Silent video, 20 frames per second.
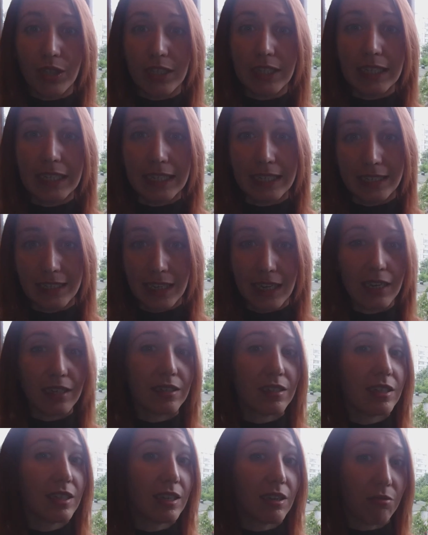is
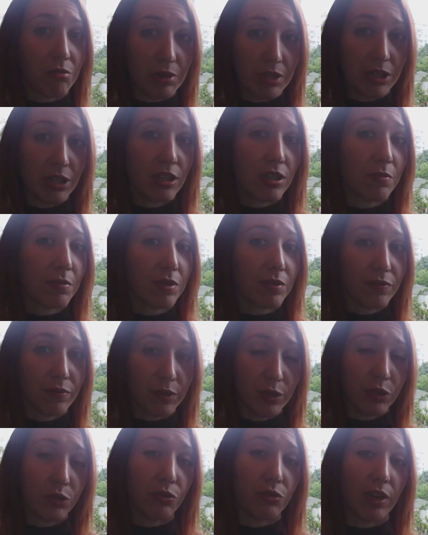exactly reasonable for
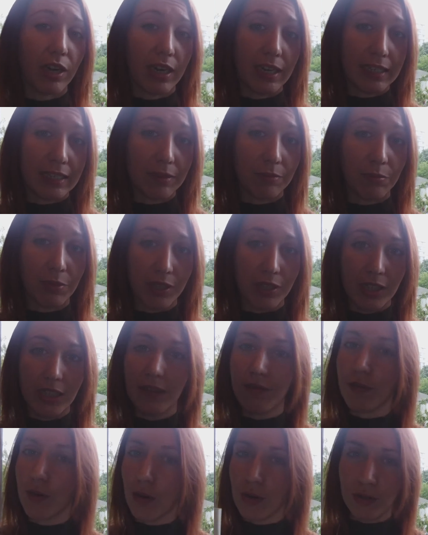you and
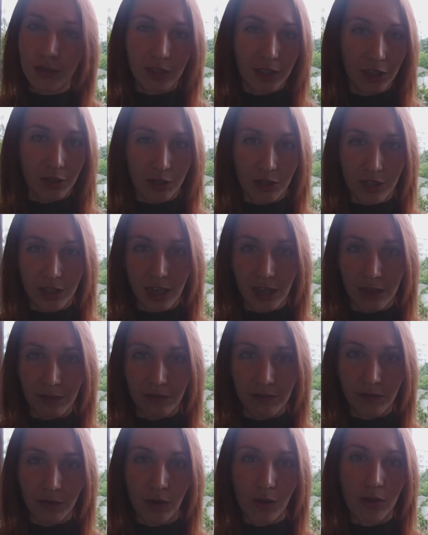believe only yourself.
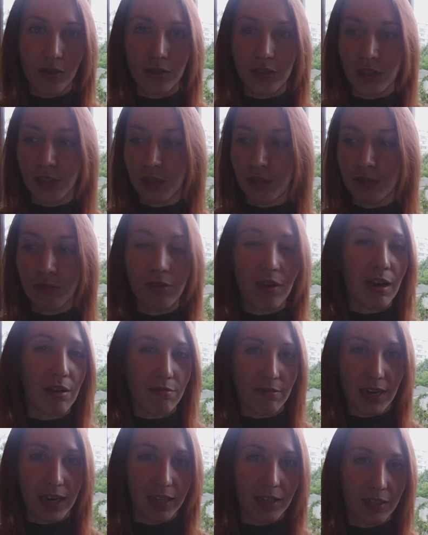Only you are
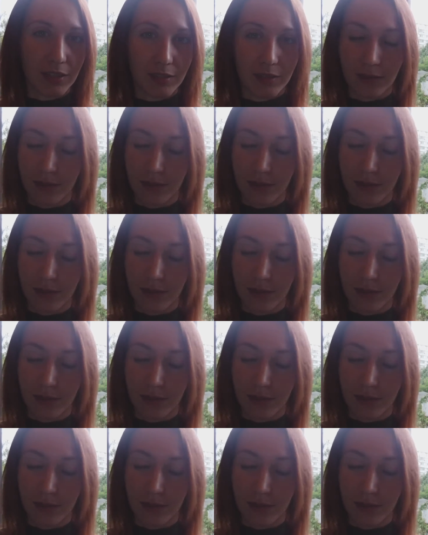right.